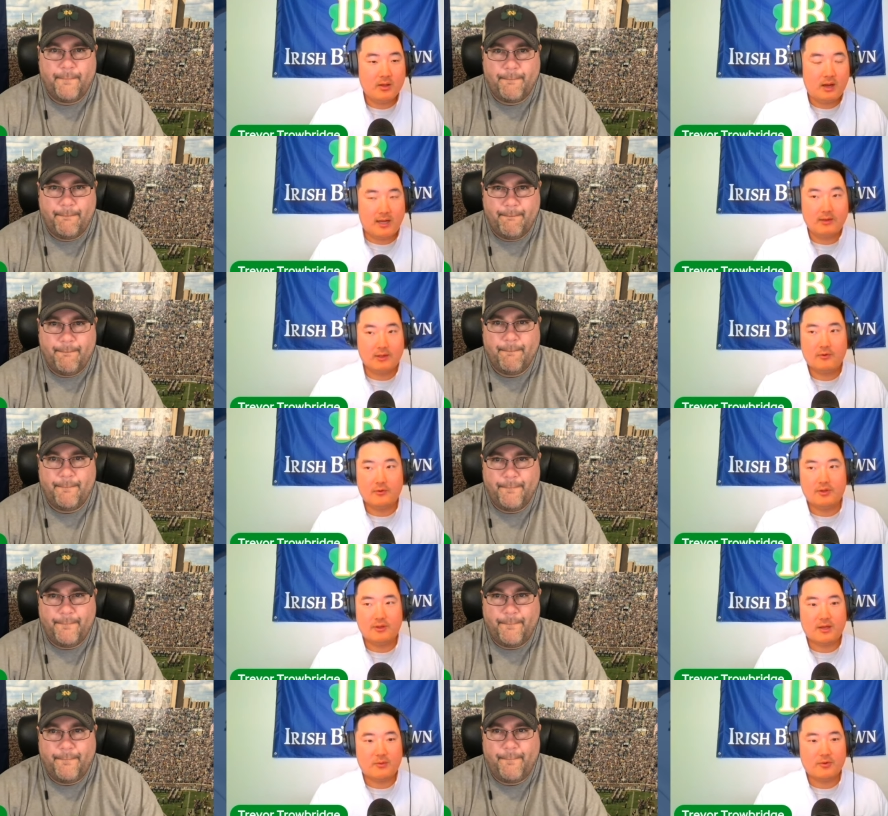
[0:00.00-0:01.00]
Speaker 1: I
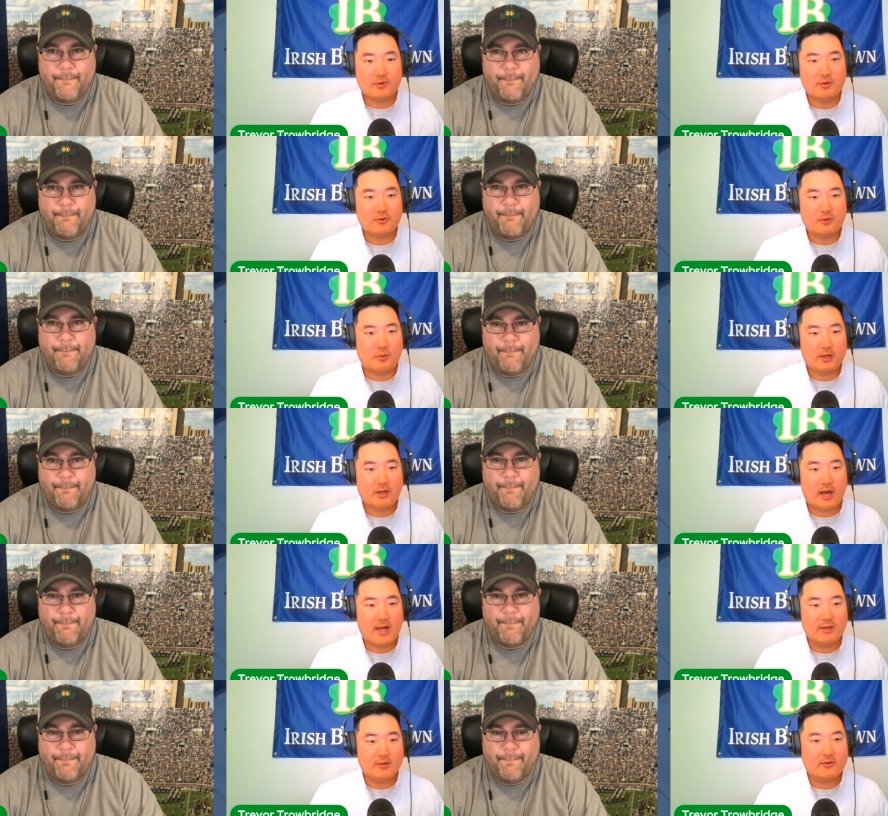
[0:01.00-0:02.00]
literally think it was
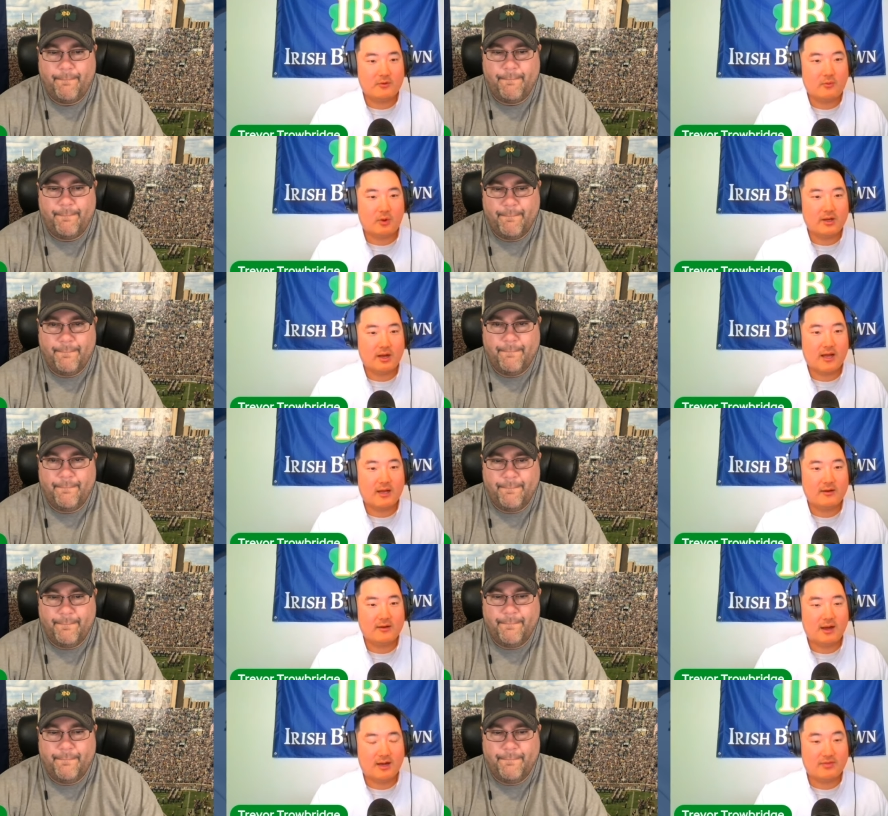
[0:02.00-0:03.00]
229 and 229.
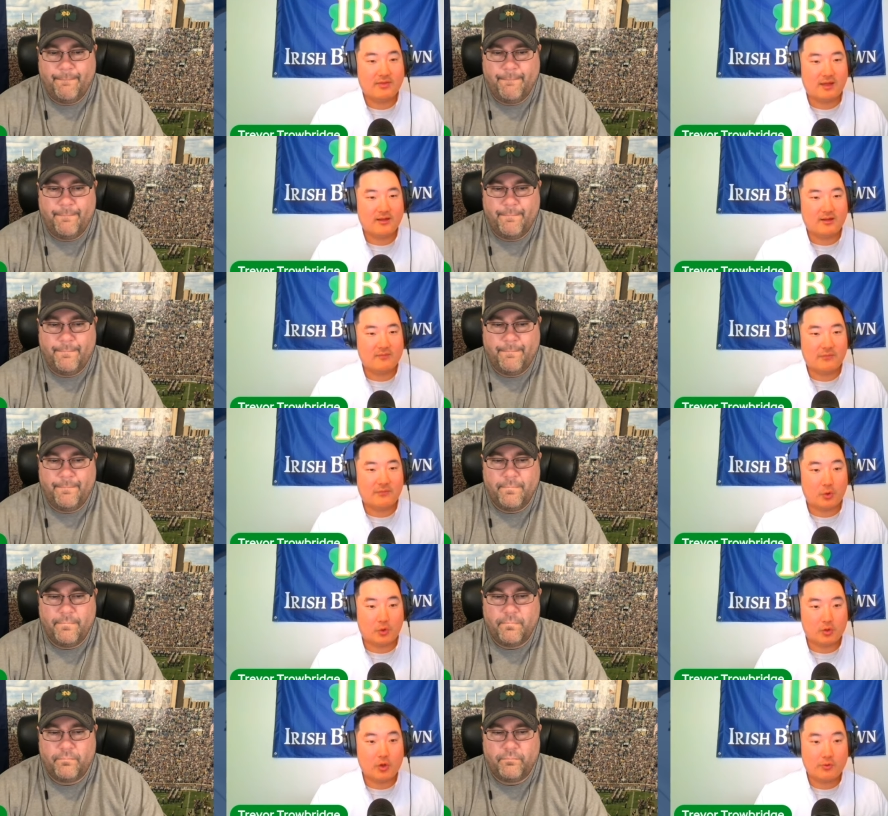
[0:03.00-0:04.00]
I think,
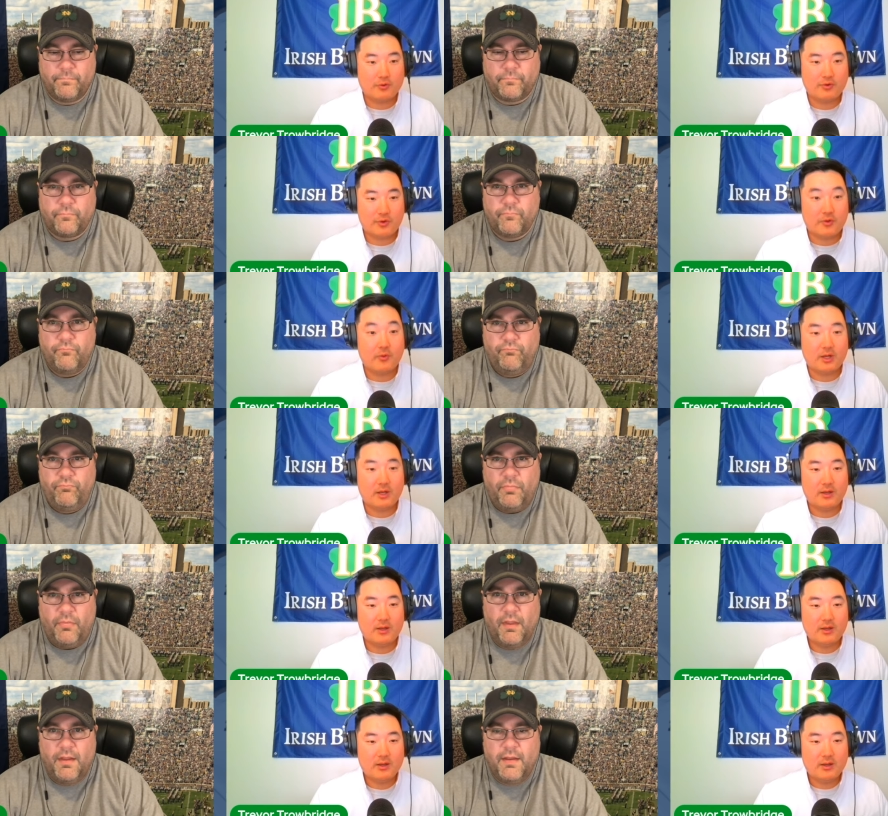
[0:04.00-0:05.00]
or close to it.
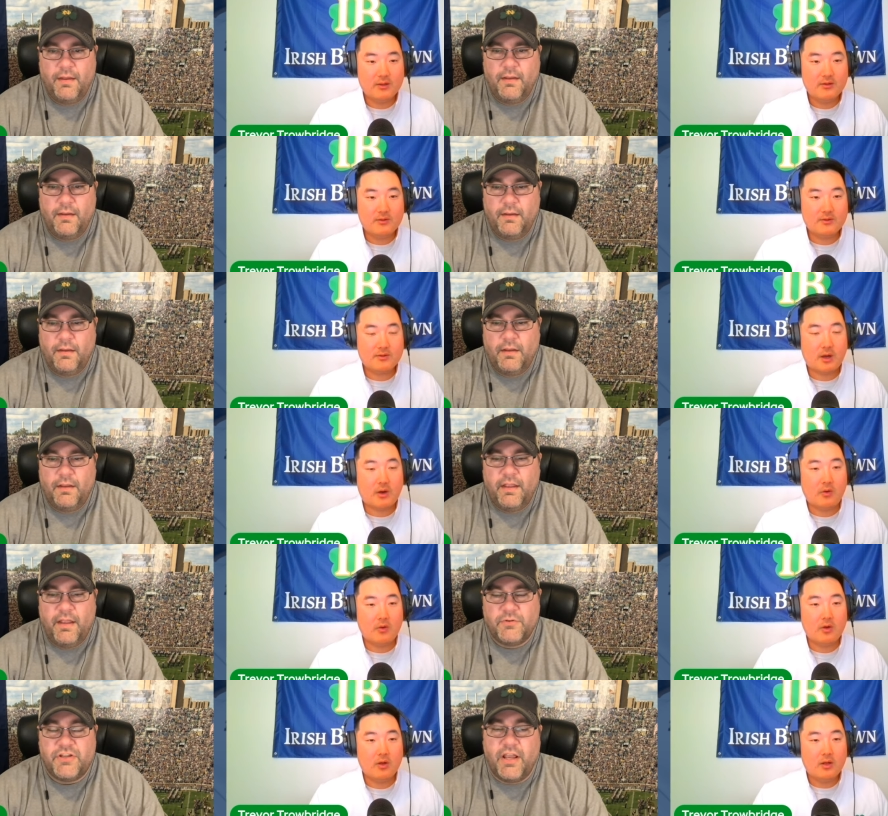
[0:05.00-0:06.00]
So
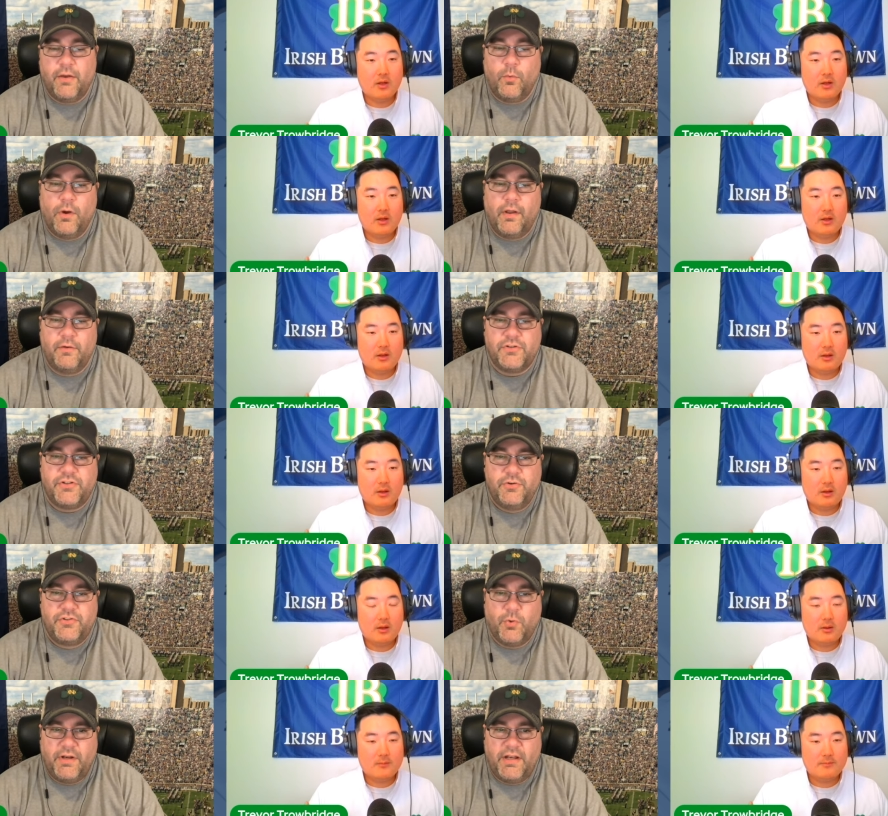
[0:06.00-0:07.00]
Speaker 2: it was
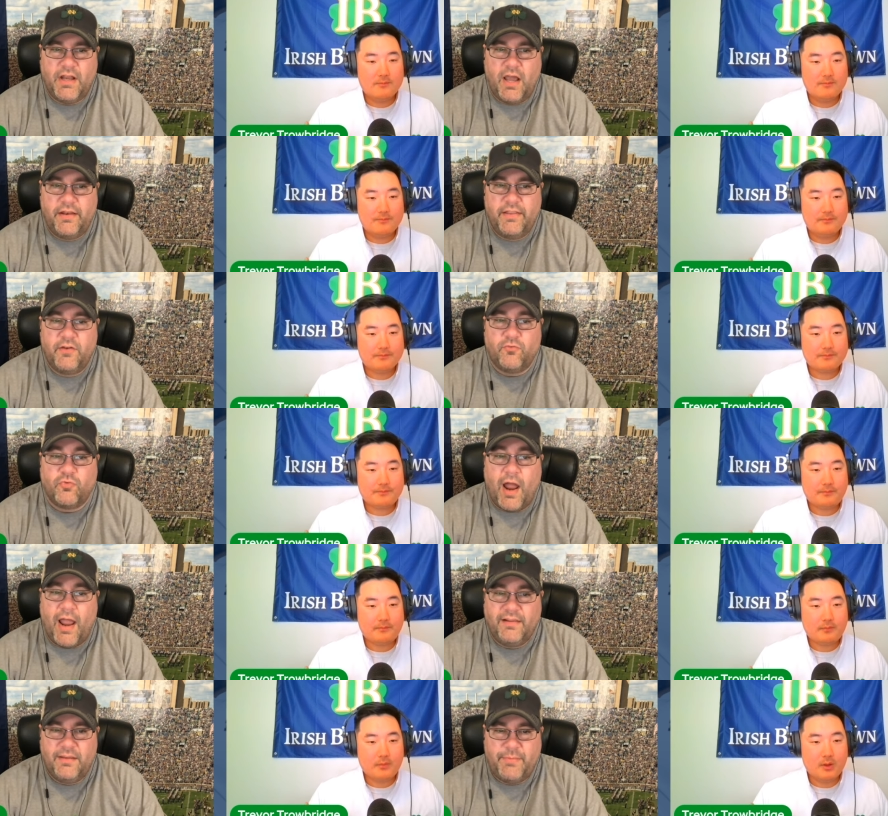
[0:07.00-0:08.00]
229, and then
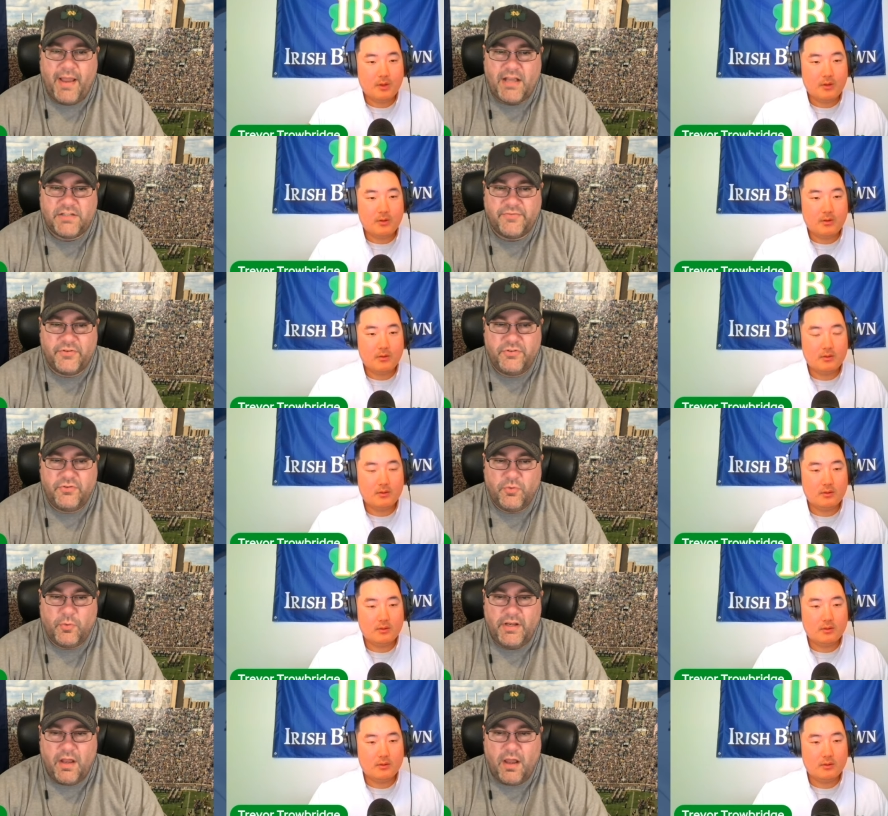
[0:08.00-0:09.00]
Riley passed for
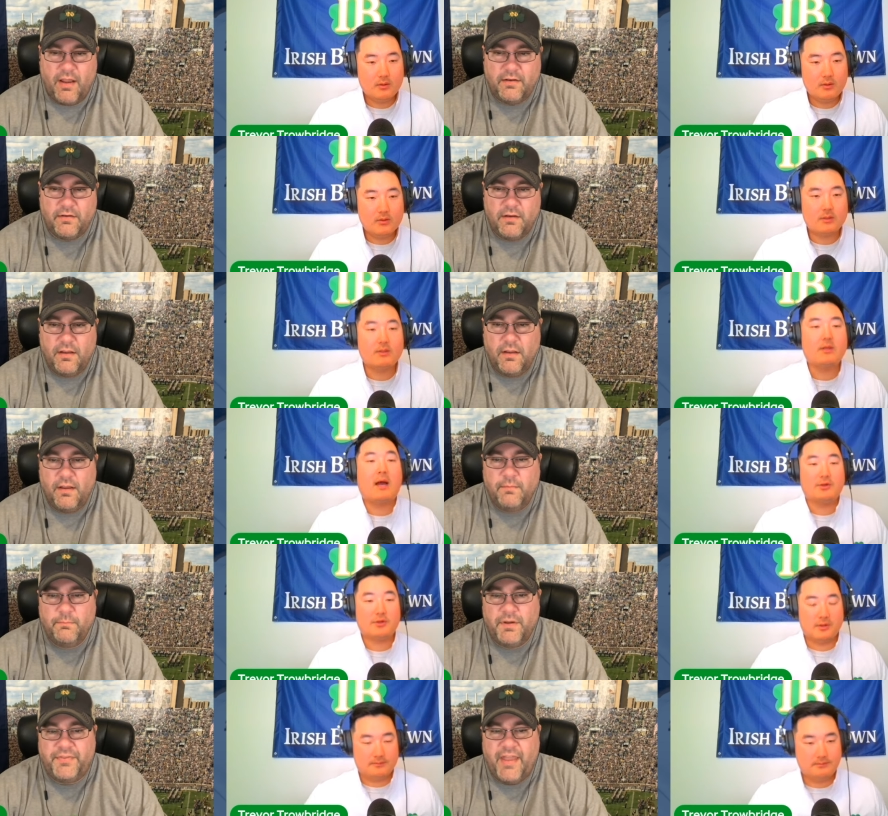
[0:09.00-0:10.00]
229.
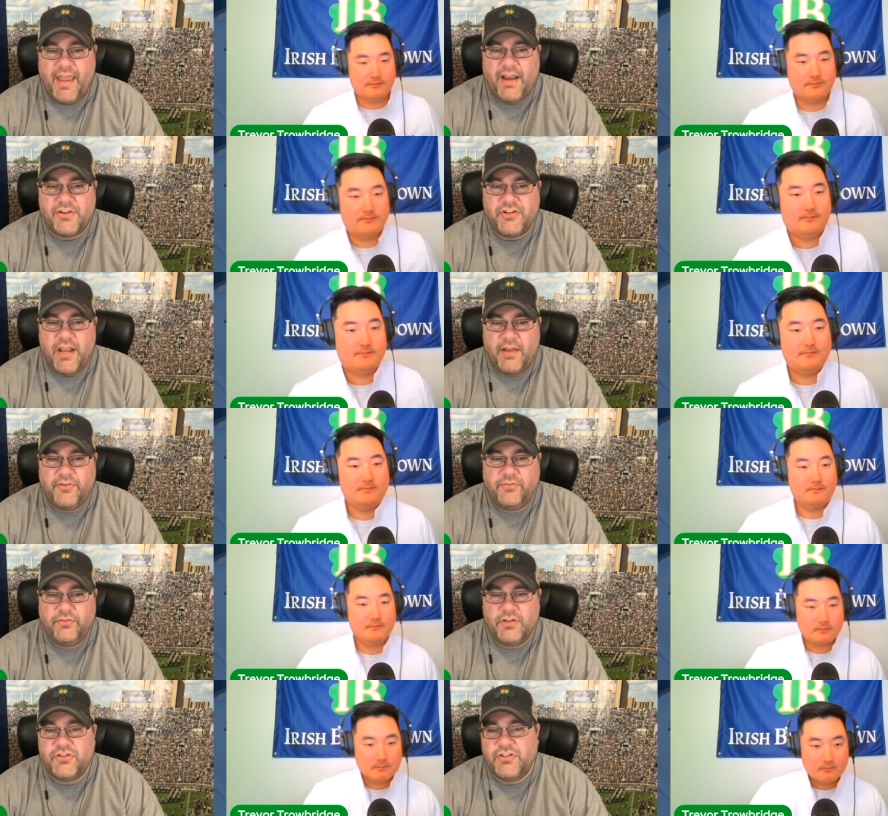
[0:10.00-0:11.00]
Gotcha. But they actually had,
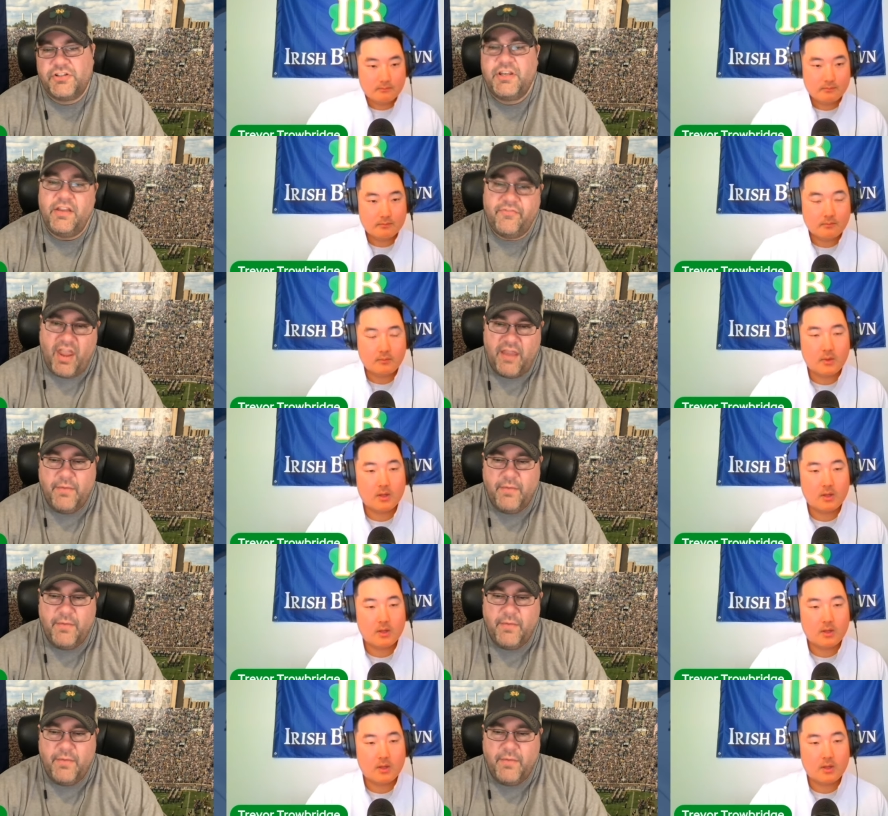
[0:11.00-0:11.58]
because Steve came